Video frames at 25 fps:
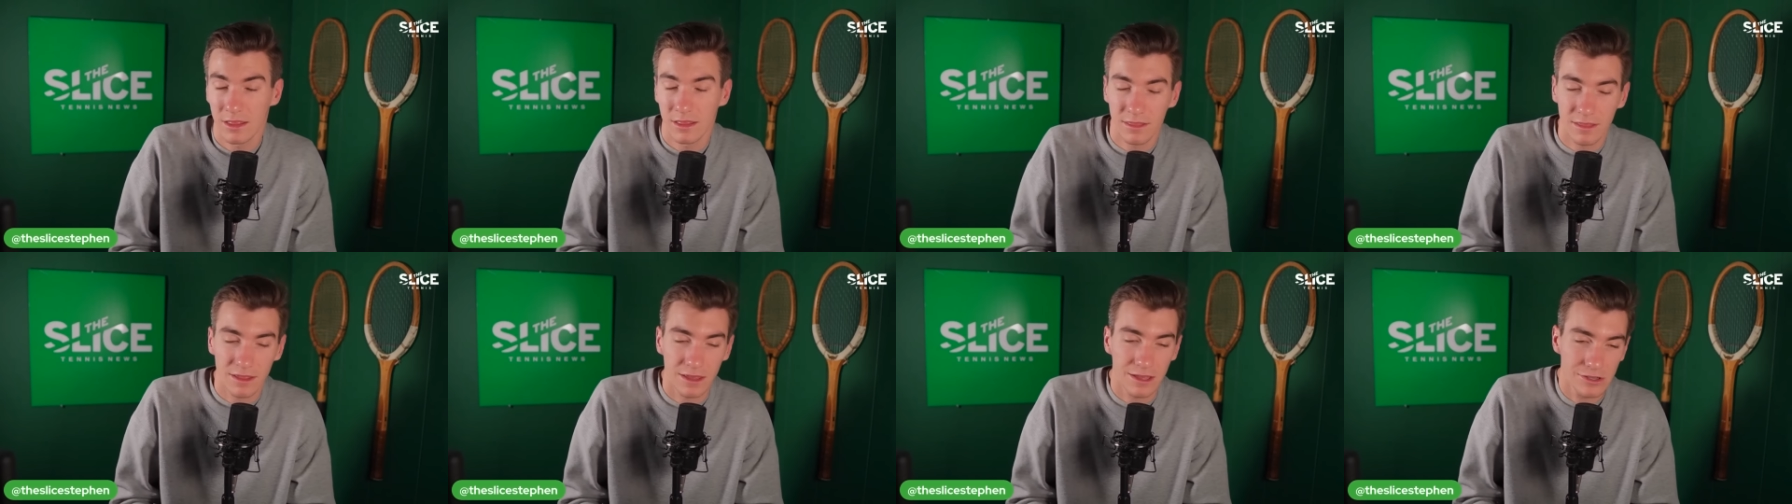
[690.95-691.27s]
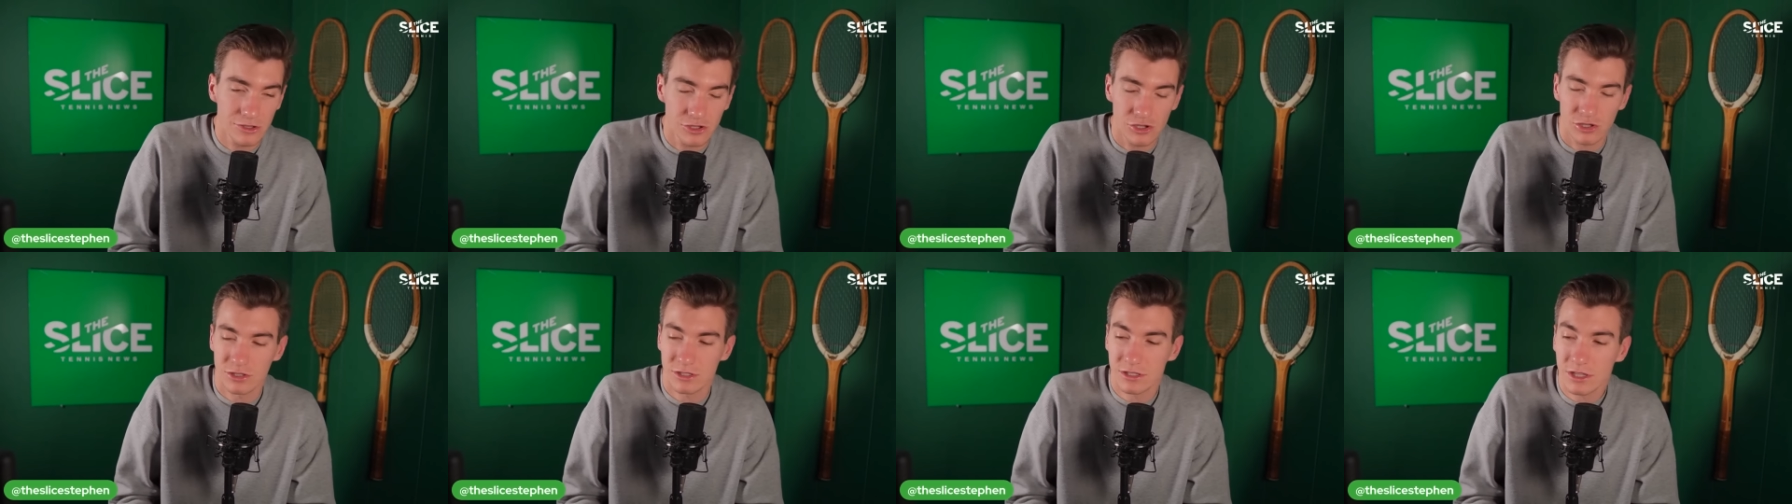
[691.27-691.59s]
The thing
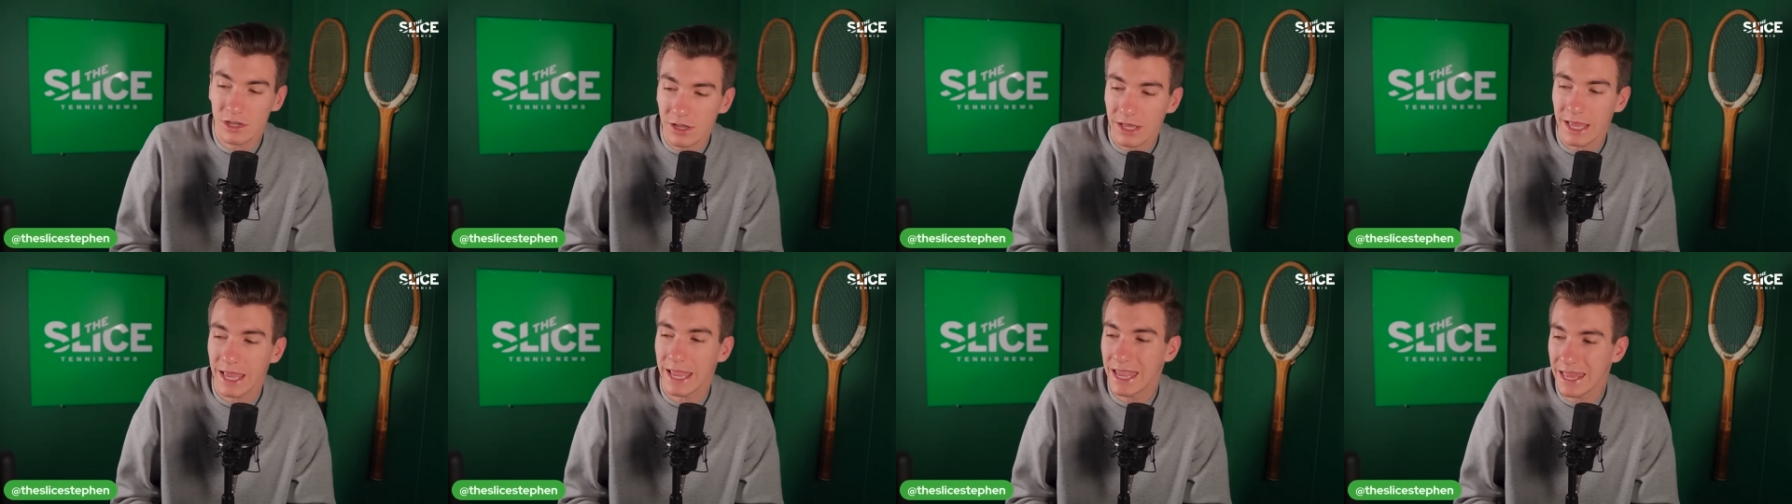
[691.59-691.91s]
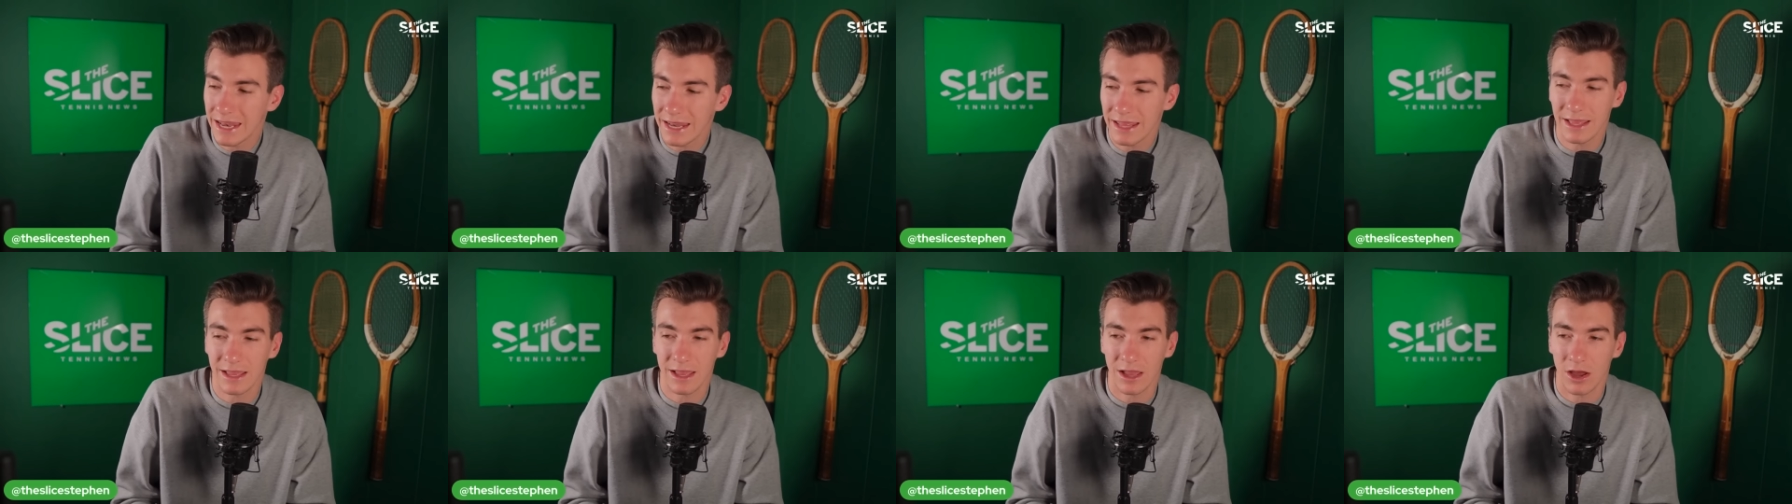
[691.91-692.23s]
is, you're still
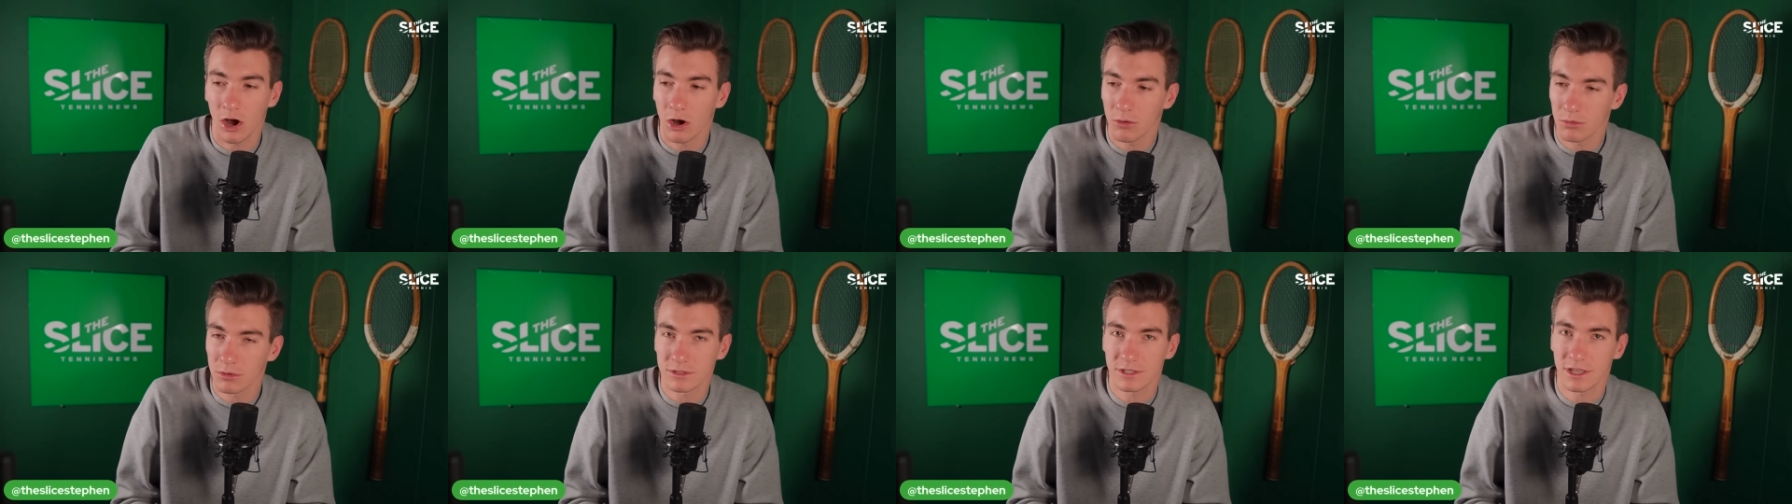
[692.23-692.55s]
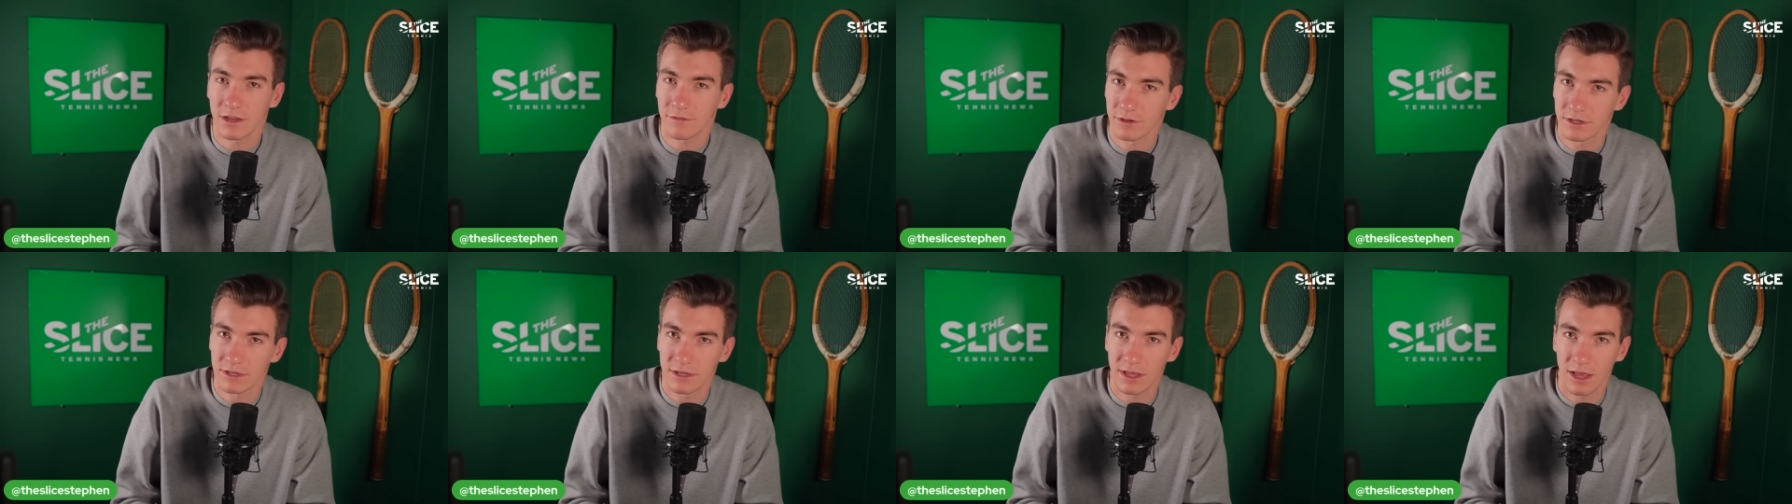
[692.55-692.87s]
hitting
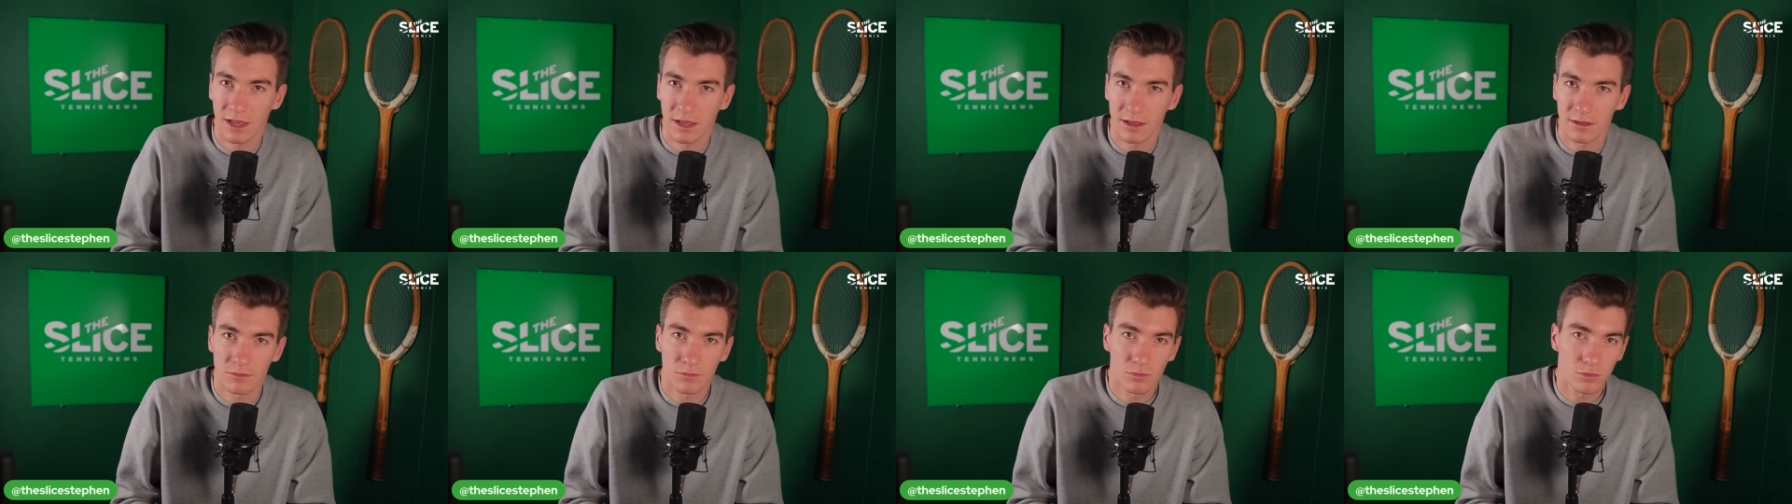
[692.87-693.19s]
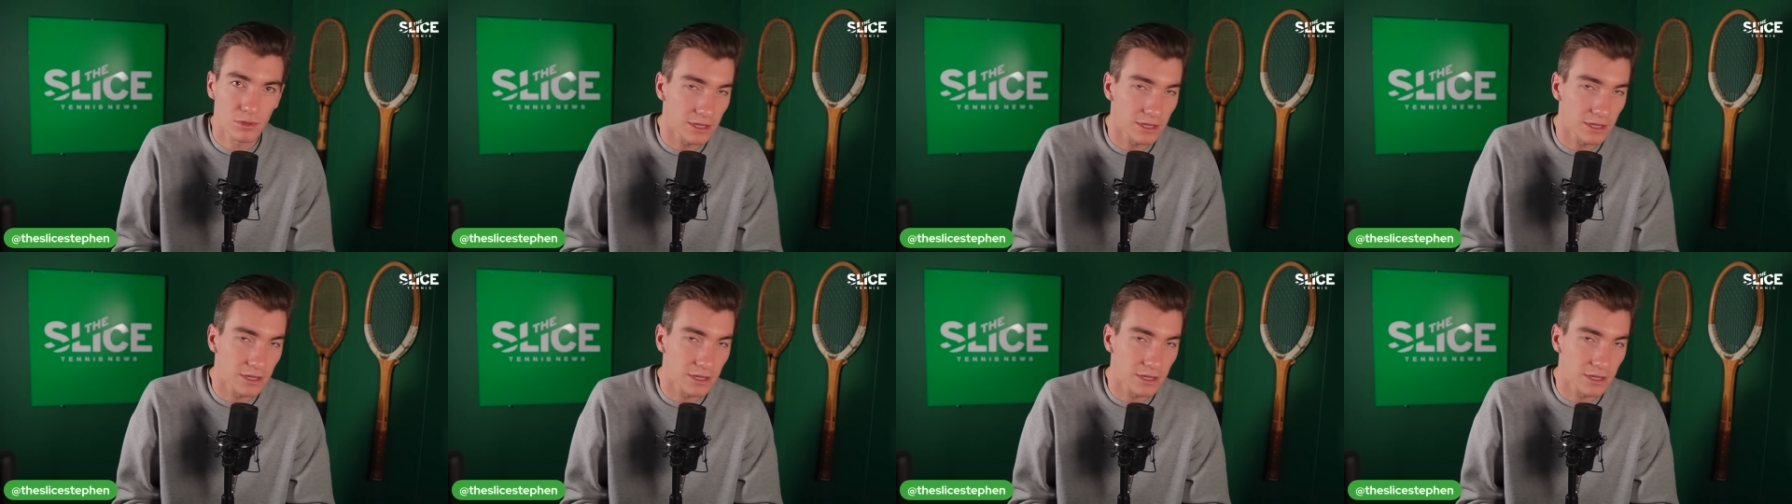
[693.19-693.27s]
almost every day